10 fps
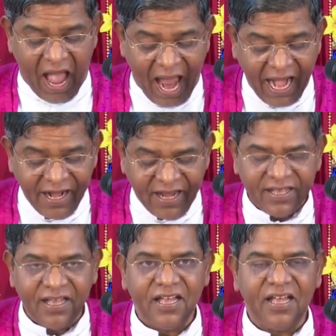And
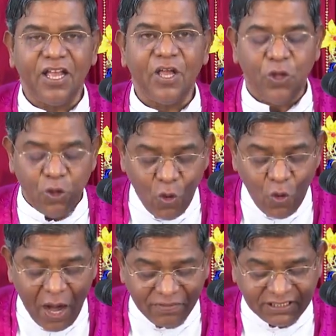
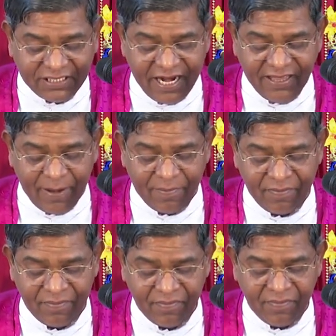you have sent them